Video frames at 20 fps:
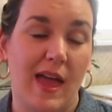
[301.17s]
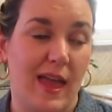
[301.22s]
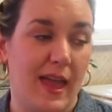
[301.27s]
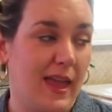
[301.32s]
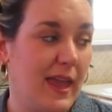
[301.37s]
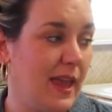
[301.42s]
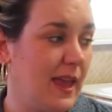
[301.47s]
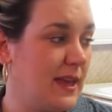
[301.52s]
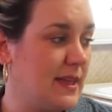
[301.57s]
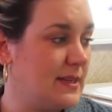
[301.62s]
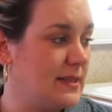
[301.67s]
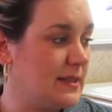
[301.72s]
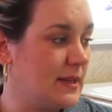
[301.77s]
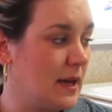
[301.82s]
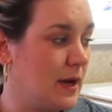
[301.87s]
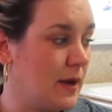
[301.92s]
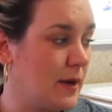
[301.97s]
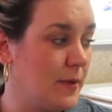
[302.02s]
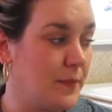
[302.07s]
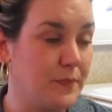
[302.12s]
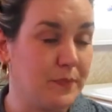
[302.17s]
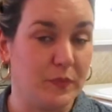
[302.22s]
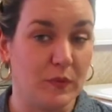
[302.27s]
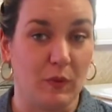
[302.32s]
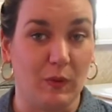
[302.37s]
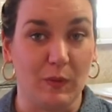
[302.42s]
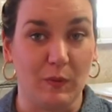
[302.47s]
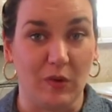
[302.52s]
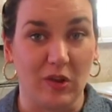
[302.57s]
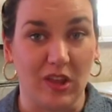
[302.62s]
and
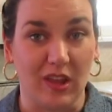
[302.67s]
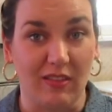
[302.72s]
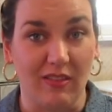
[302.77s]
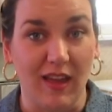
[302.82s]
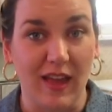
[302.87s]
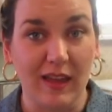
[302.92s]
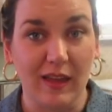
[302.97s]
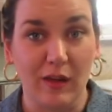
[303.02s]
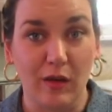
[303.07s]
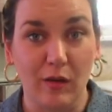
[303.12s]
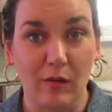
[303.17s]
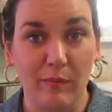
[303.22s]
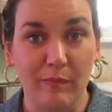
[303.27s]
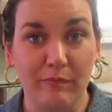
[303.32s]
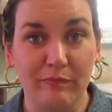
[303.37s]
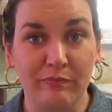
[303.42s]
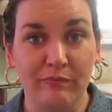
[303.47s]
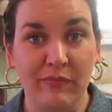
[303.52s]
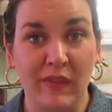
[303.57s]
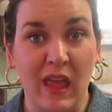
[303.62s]
we really like them.